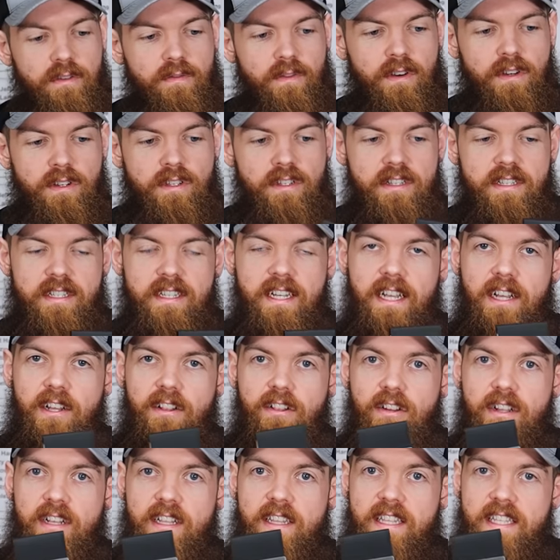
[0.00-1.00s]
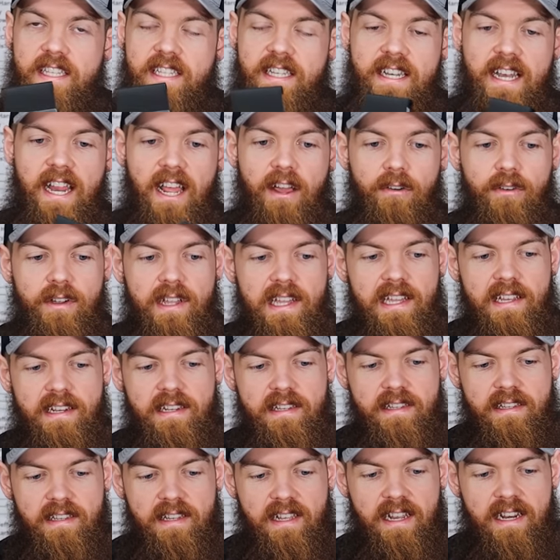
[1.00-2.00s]
So first let's take a look at this nail
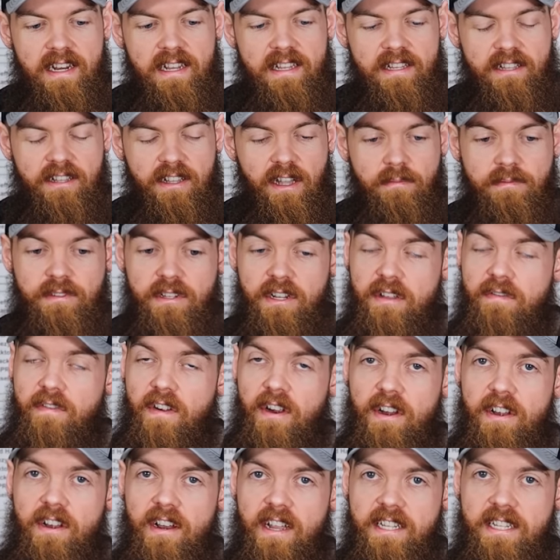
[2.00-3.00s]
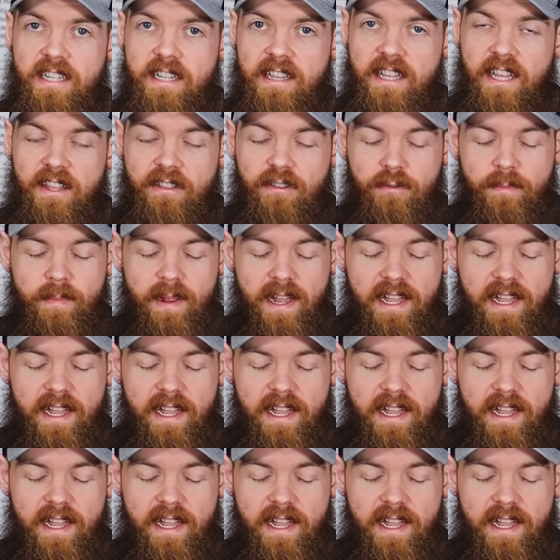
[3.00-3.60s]
kit. It comes in a very nice leather